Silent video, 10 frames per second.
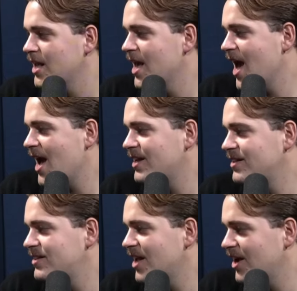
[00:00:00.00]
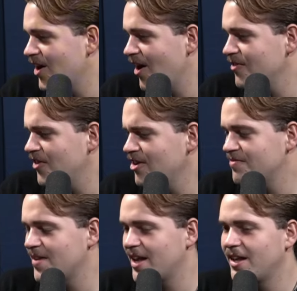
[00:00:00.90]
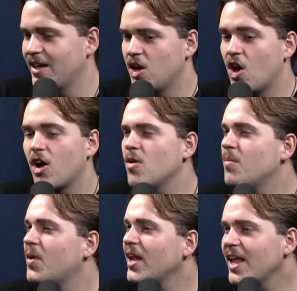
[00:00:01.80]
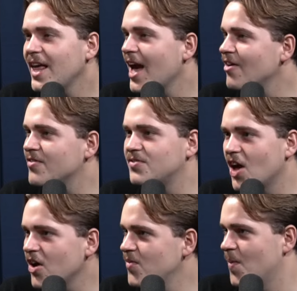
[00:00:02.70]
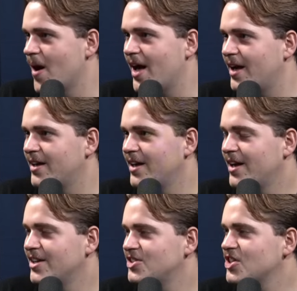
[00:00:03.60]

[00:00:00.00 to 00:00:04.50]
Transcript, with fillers: I see. And a guy in front of me completely out of nowhere. Yeah.